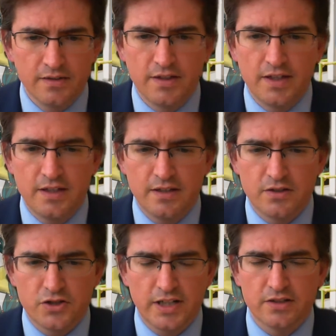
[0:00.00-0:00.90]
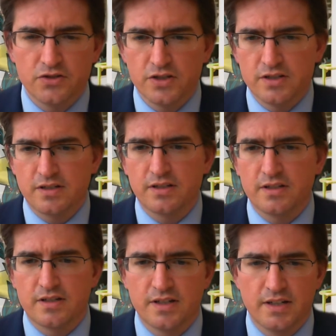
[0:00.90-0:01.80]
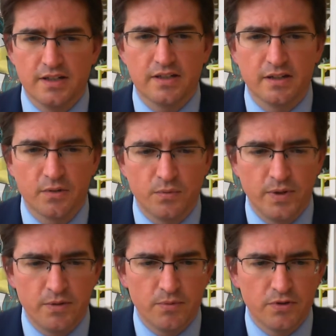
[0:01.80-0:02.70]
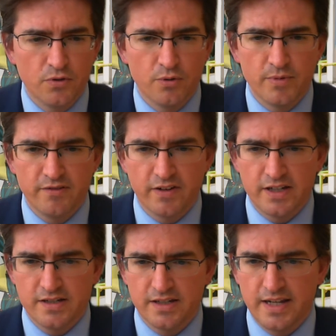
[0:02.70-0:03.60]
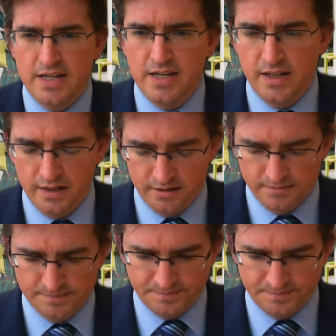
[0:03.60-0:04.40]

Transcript: the challenges that we would normally face in any year.